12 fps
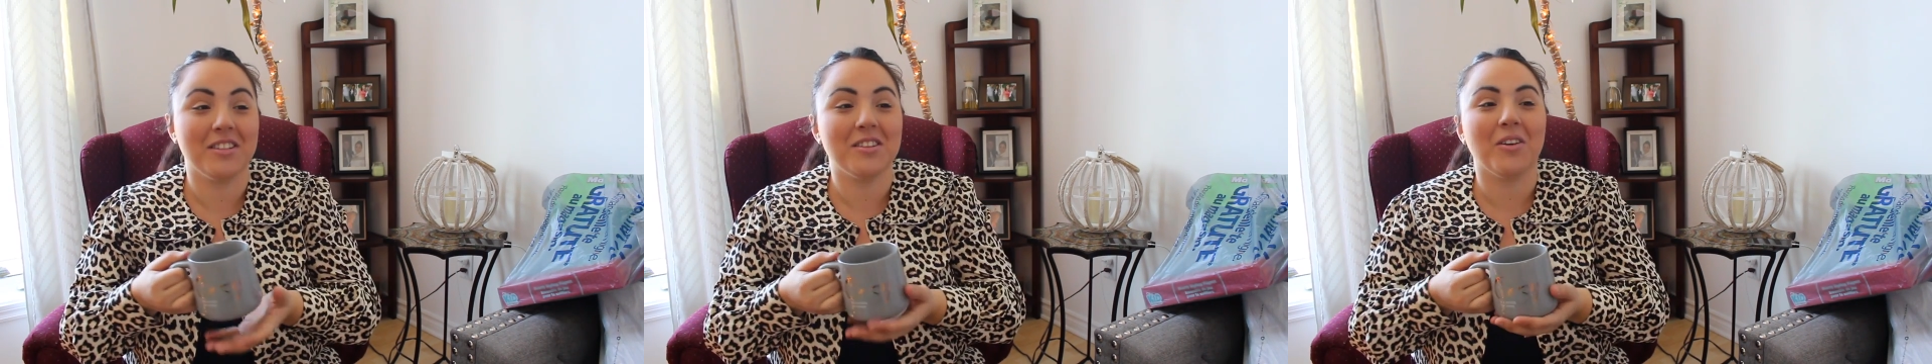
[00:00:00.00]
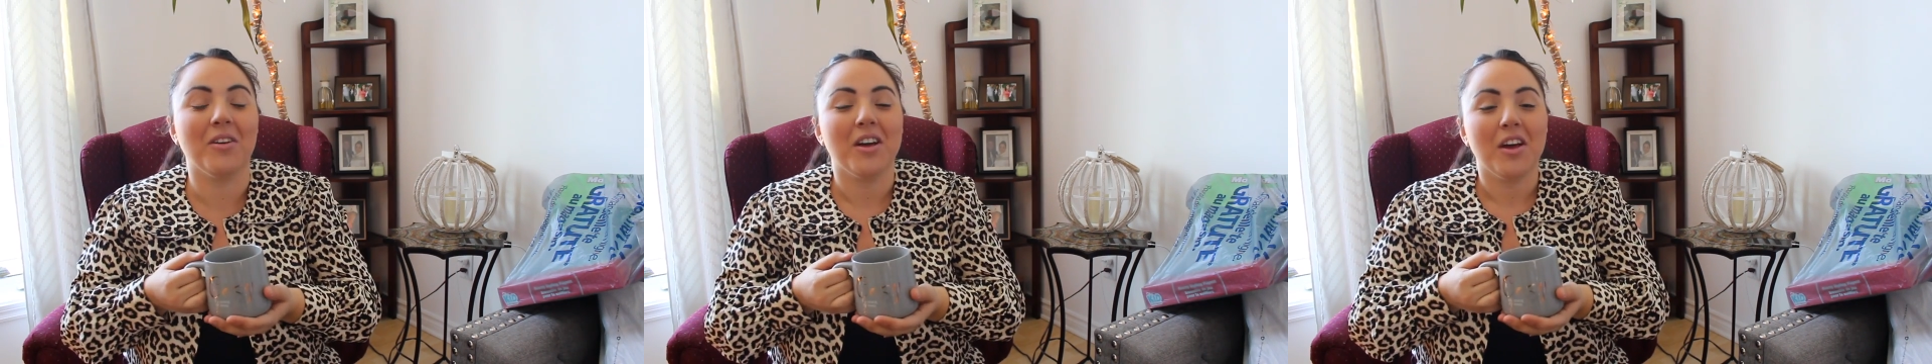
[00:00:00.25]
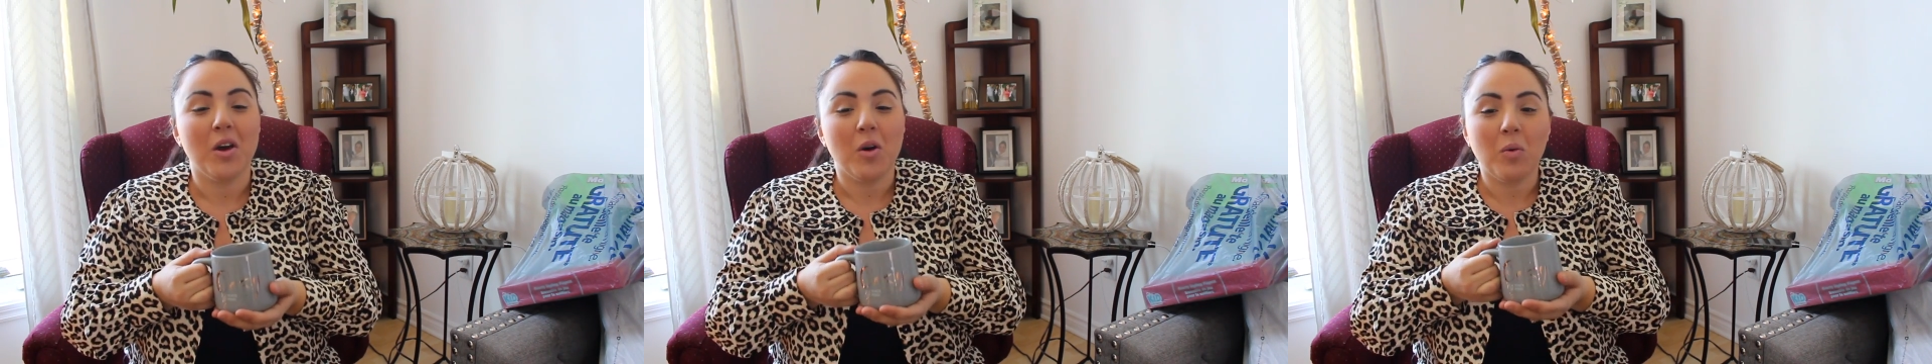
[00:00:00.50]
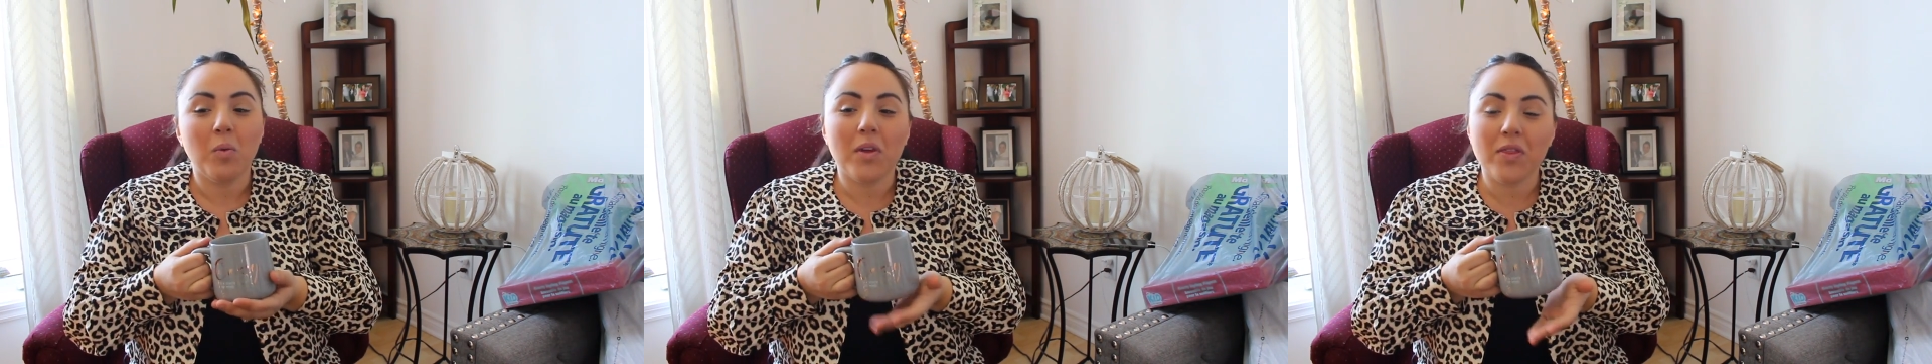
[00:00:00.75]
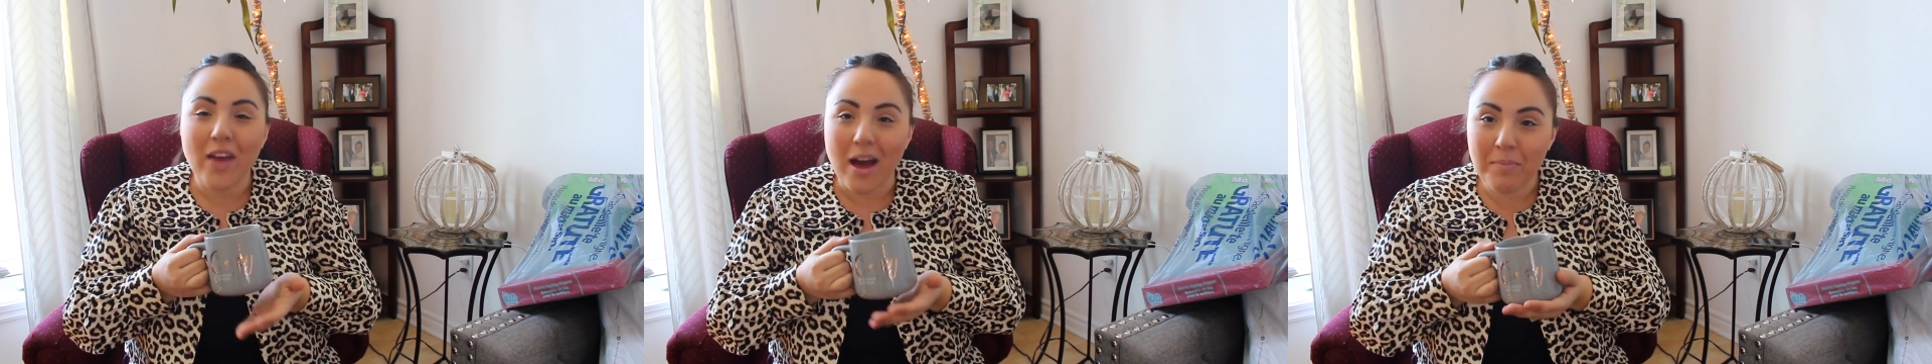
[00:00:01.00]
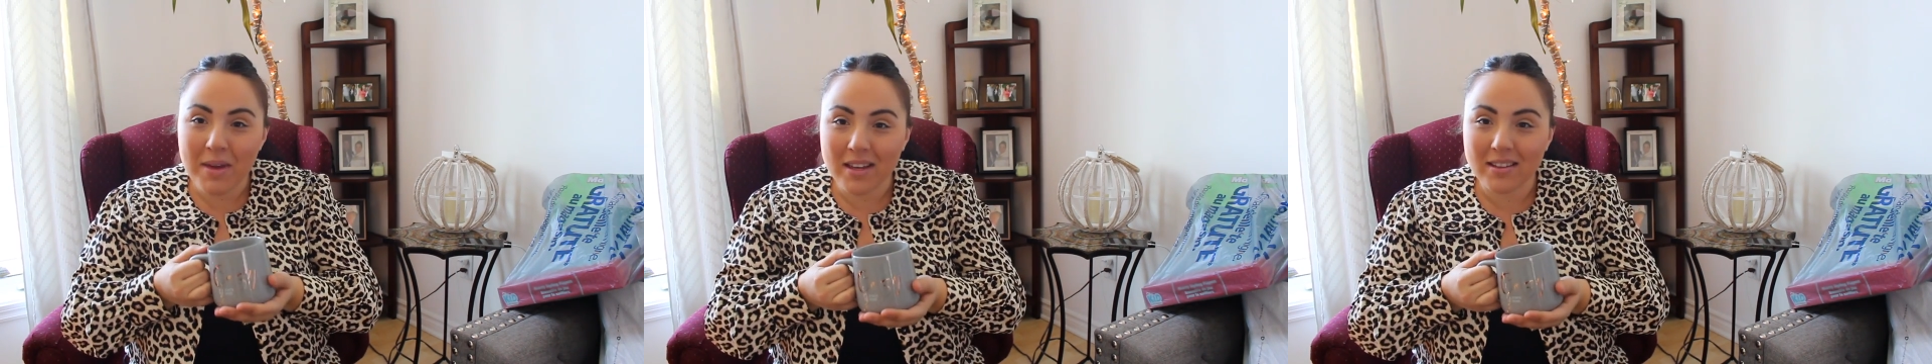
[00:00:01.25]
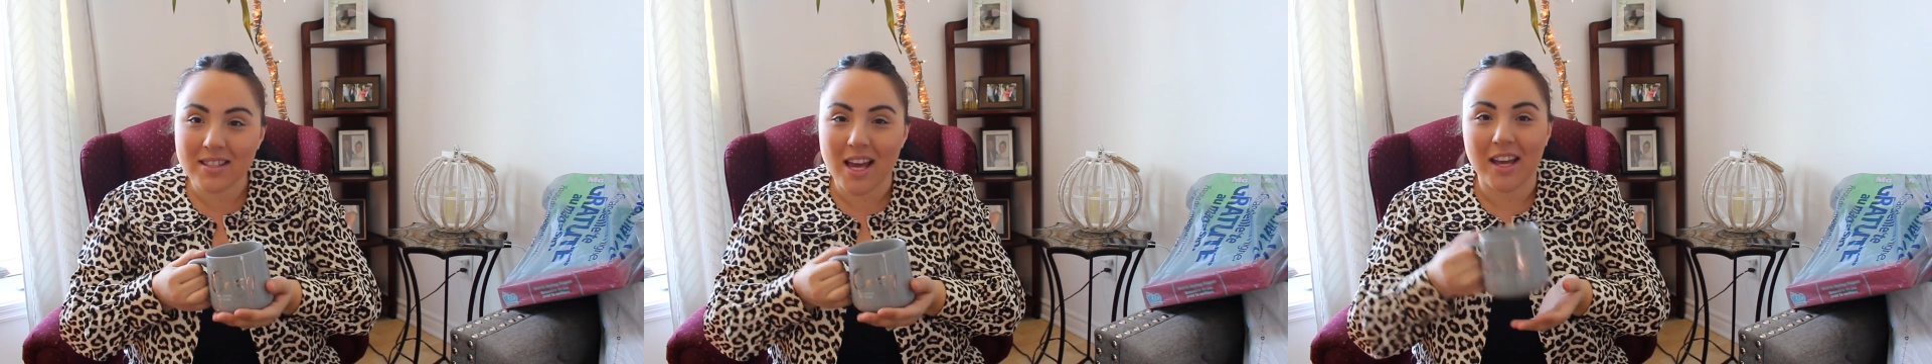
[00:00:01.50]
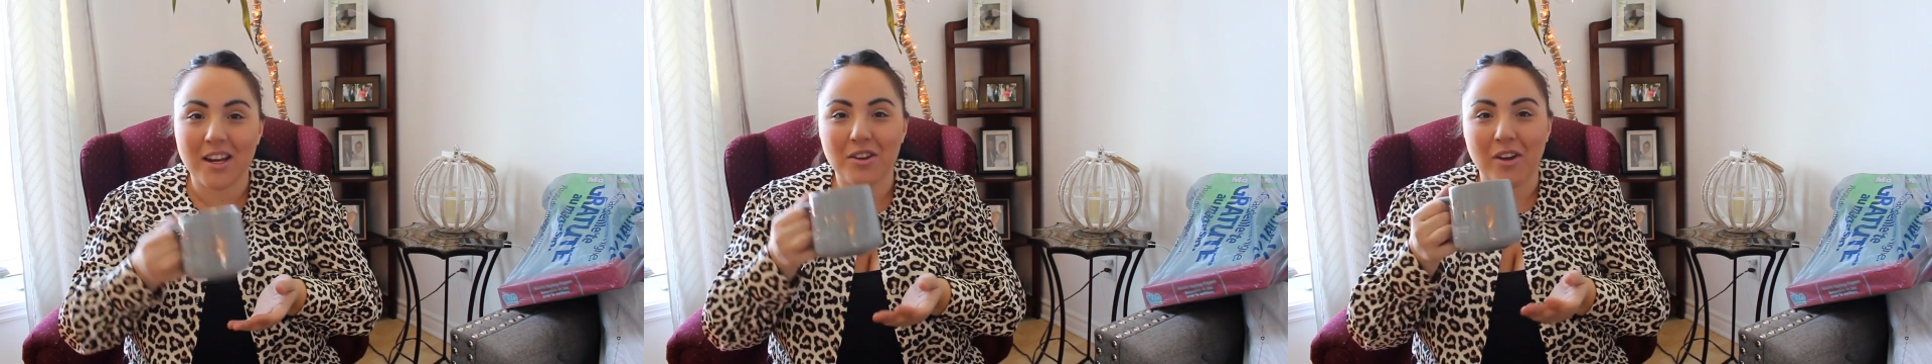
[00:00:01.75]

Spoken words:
So with that being said,